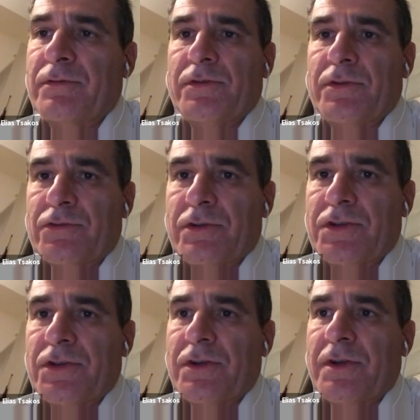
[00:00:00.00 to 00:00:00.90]
with
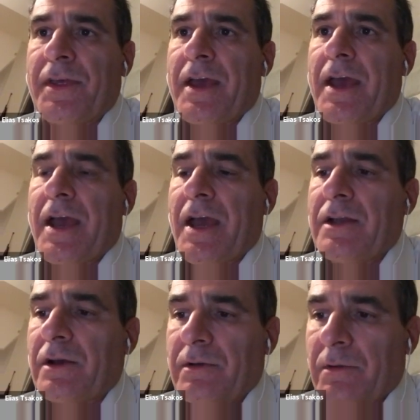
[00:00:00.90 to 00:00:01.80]
nutrition,
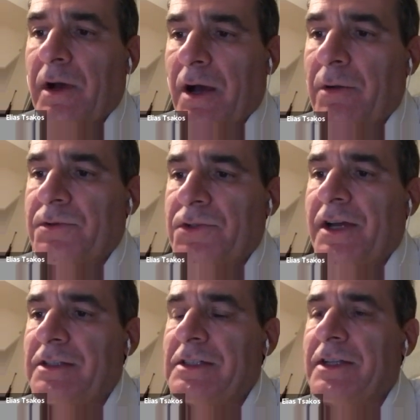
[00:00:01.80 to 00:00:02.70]
and how
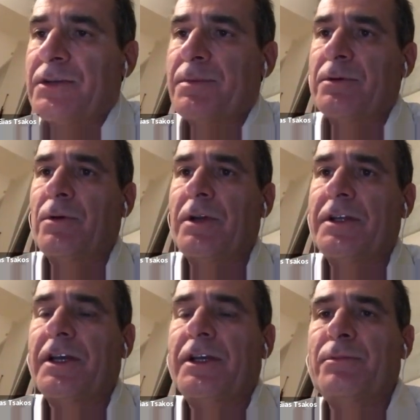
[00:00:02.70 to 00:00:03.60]
generally the sperm
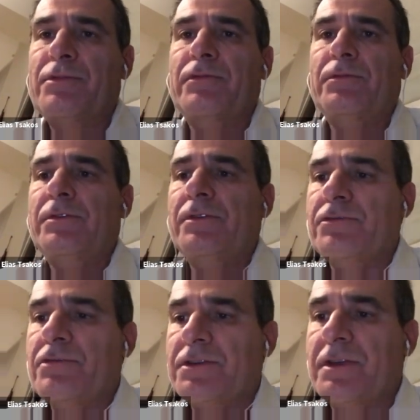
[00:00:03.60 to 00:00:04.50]
quality can improve with
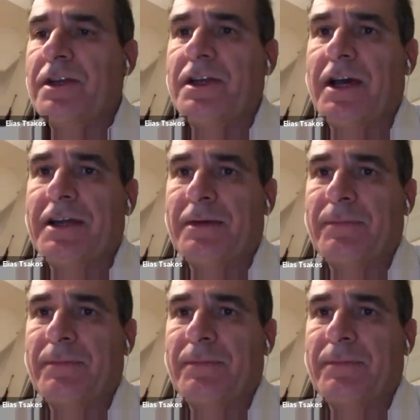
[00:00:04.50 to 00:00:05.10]
nutrition and diet.